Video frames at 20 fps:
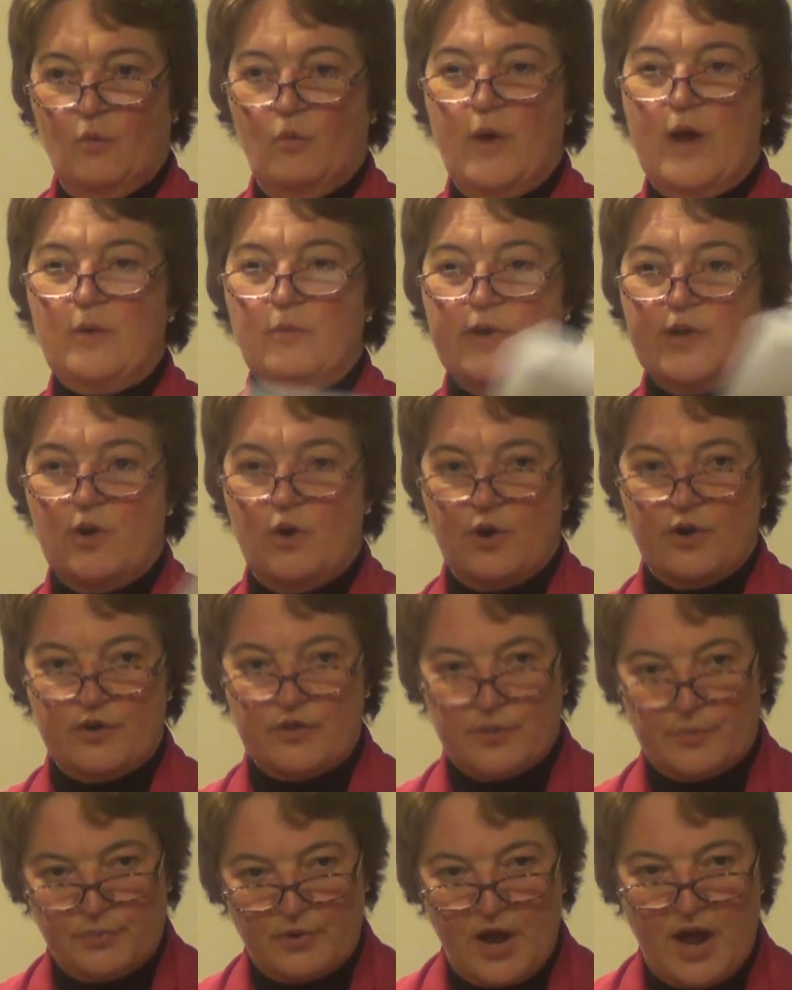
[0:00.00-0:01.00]
when we
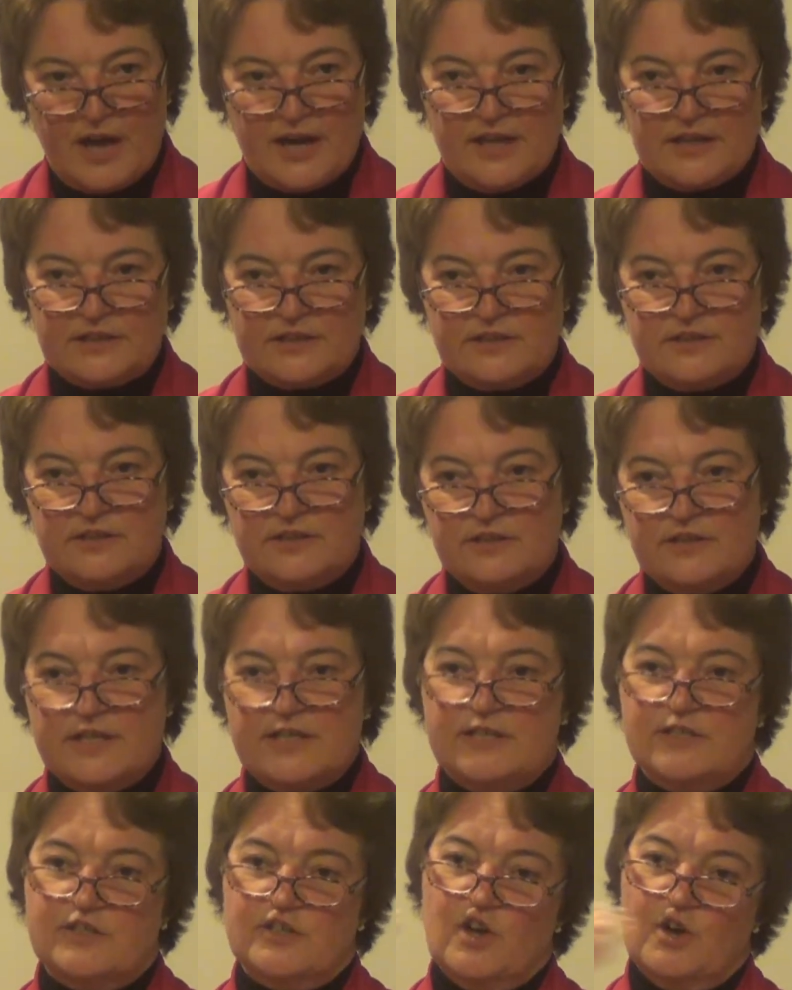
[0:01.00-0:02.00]
order the product,
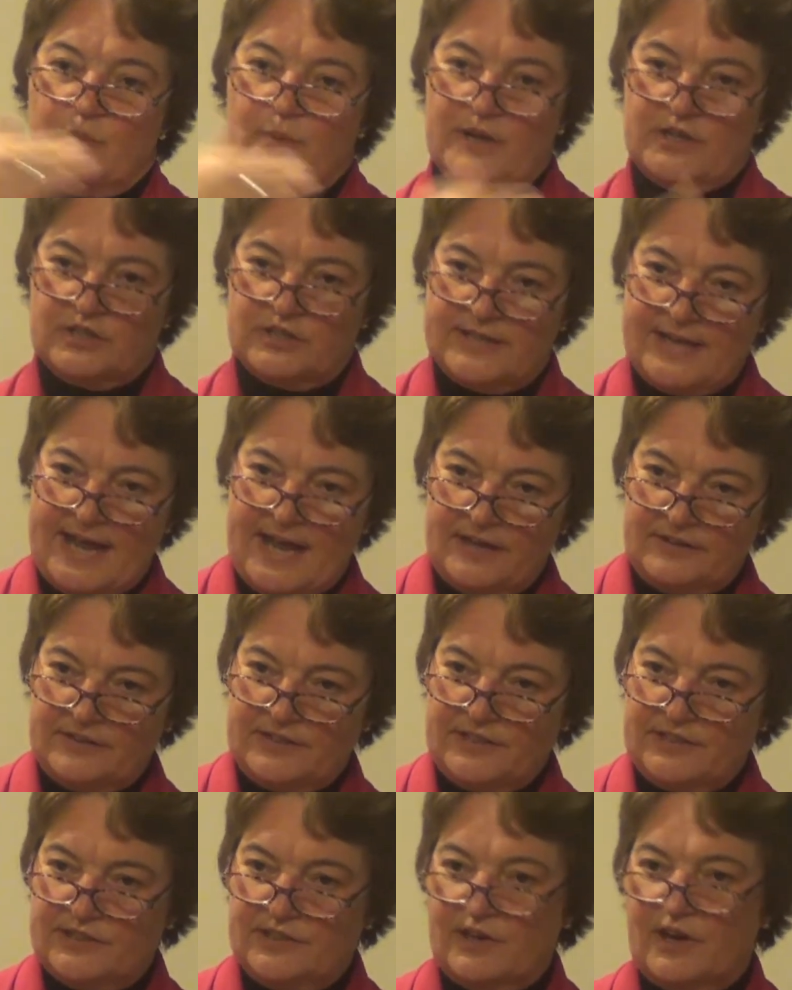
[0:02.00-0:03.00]
it's so much down
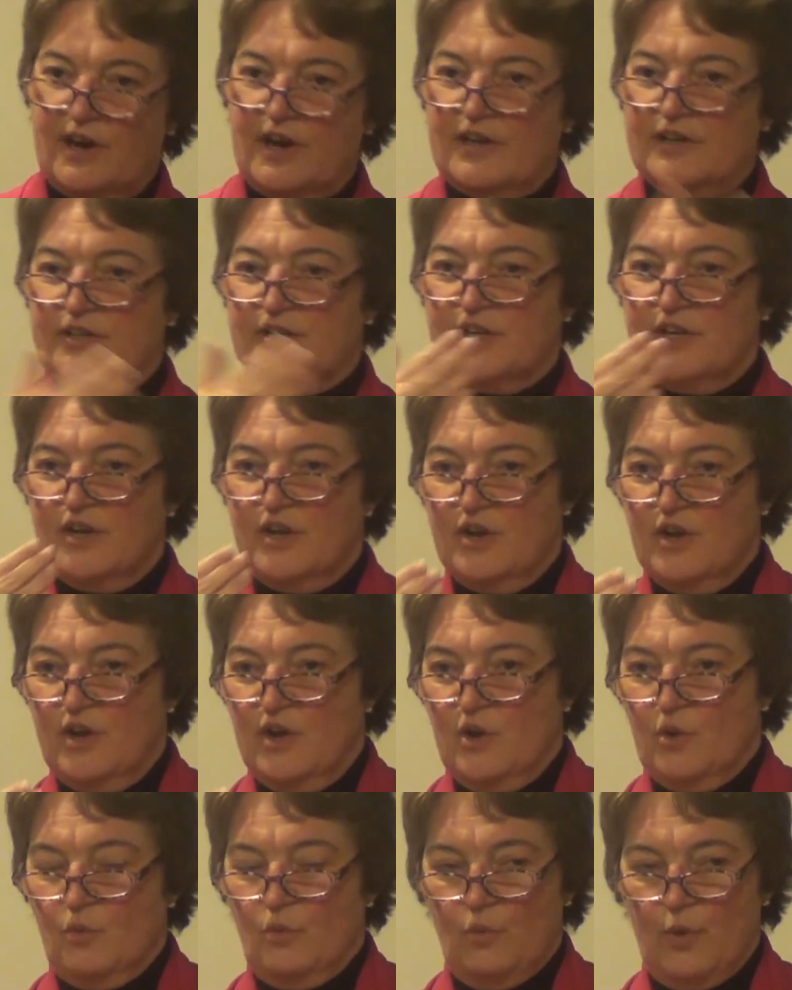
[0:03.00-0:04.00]
to start.
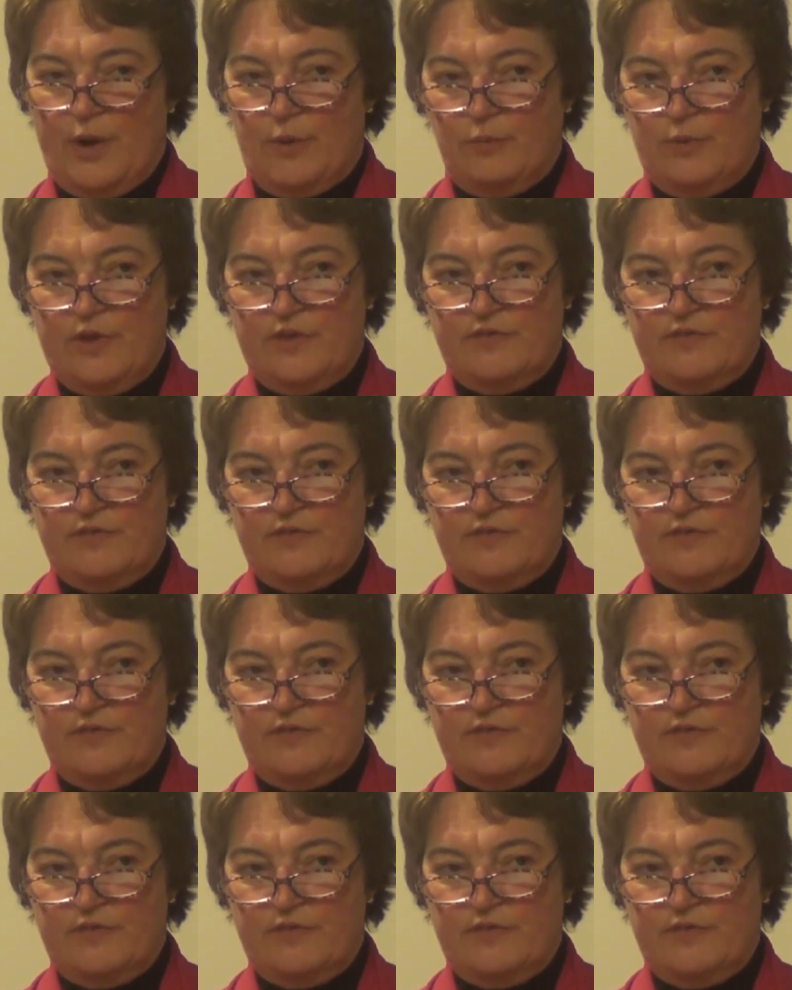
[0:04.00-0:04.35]
When